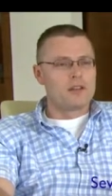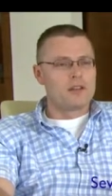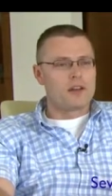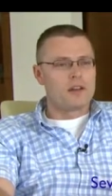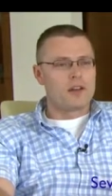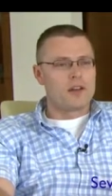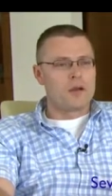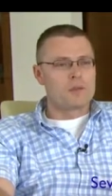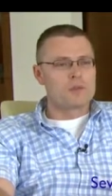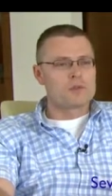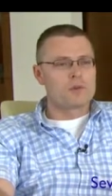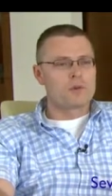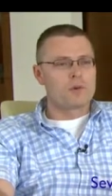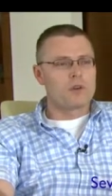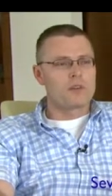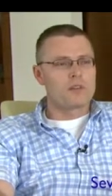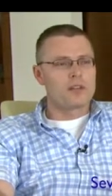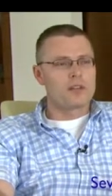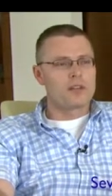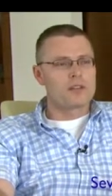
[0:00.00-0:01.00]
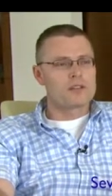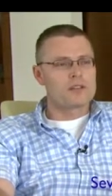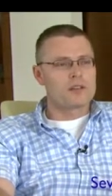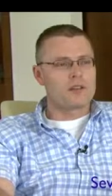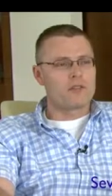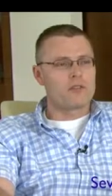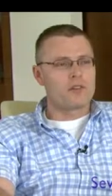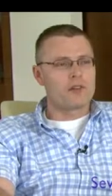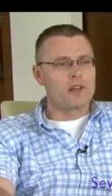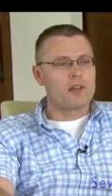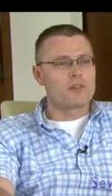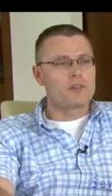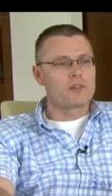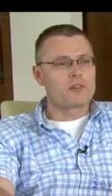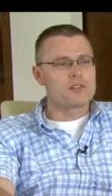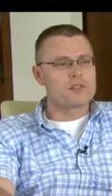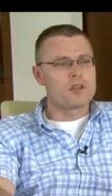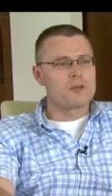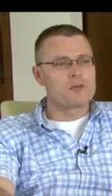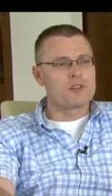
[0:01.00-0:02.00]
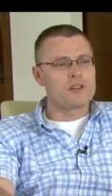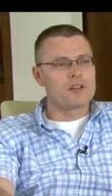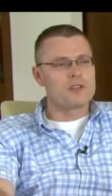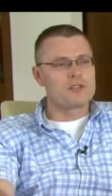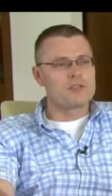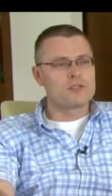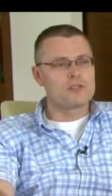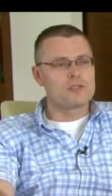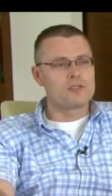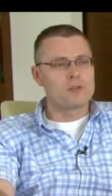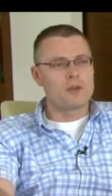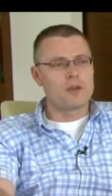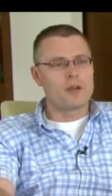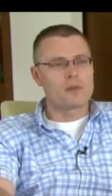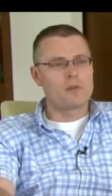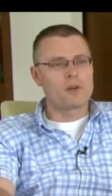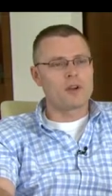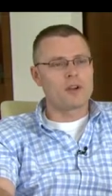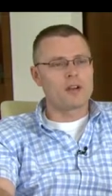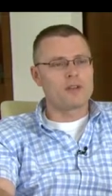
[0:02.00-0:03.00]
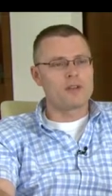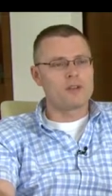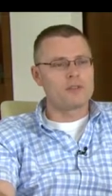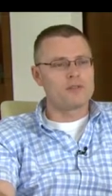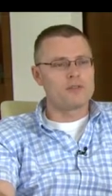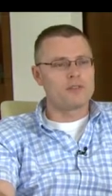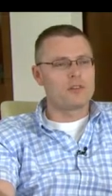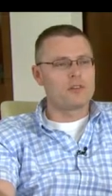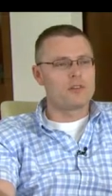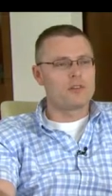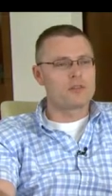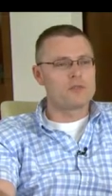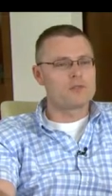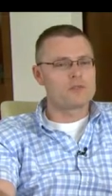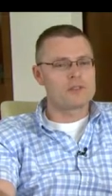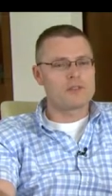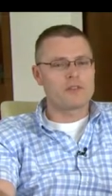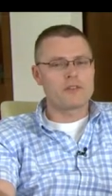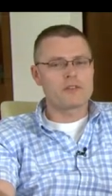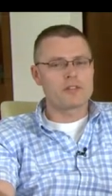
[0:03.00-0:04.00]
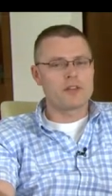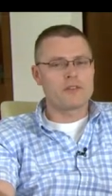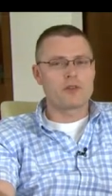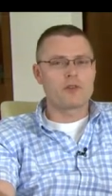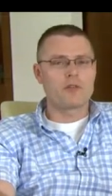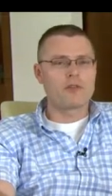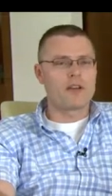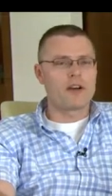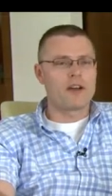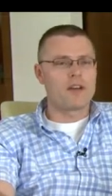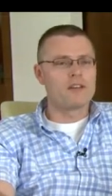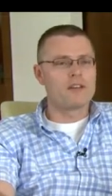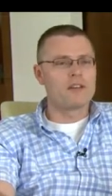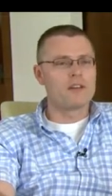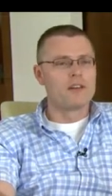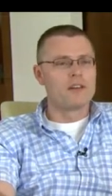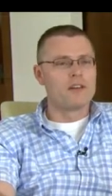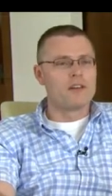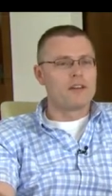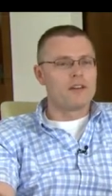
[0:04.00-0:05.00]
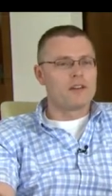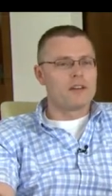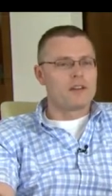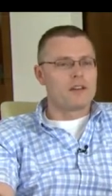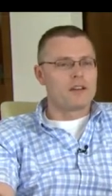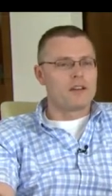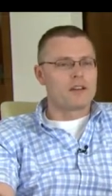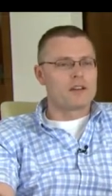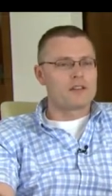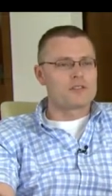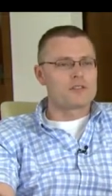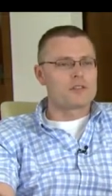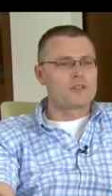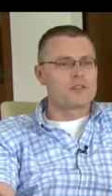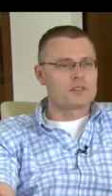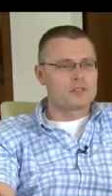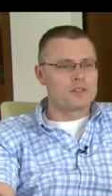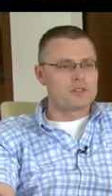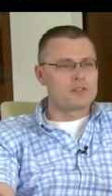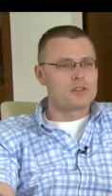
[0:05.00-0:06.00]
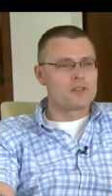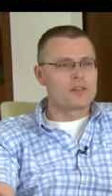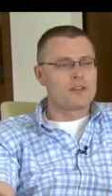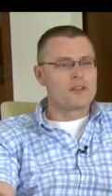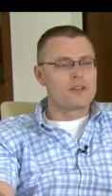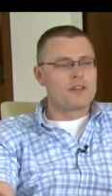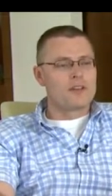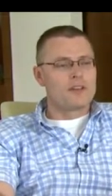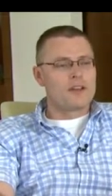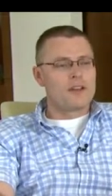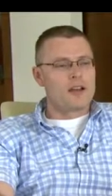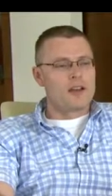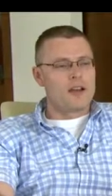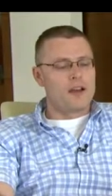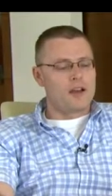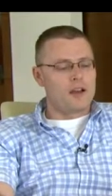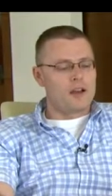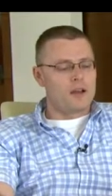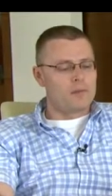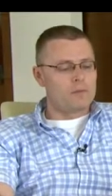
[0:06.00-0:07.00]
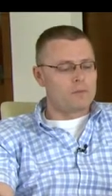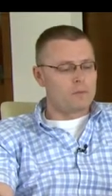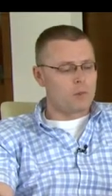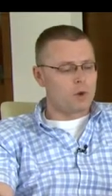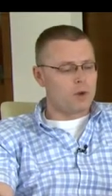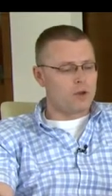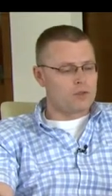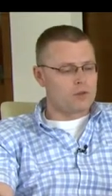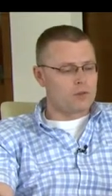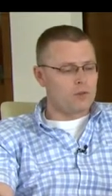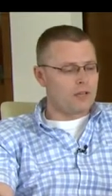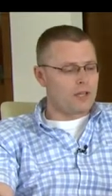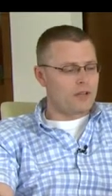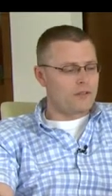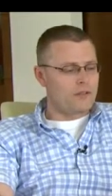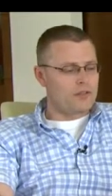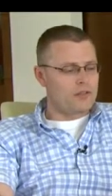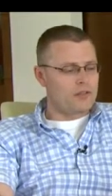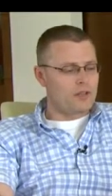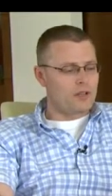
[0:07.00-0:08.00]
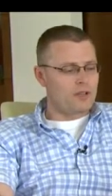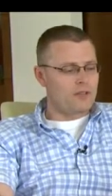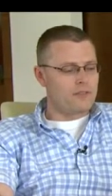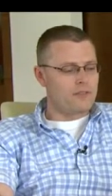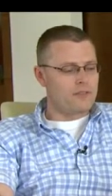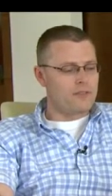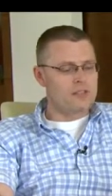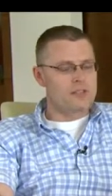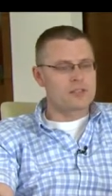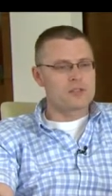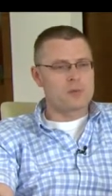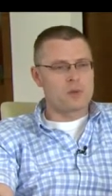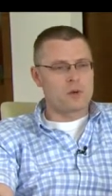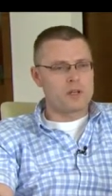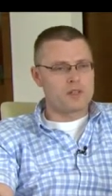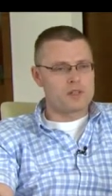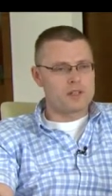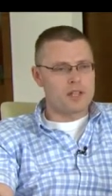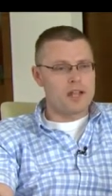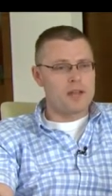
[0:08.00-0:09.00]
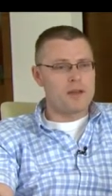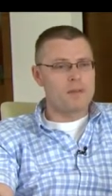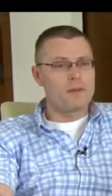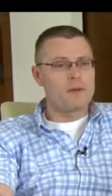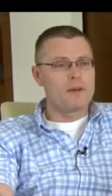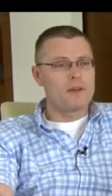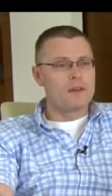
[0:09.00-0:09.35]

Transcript: So we're looking at several hundred substations to be upgraded to full 7705 services. We're also leveraging 5620 SAM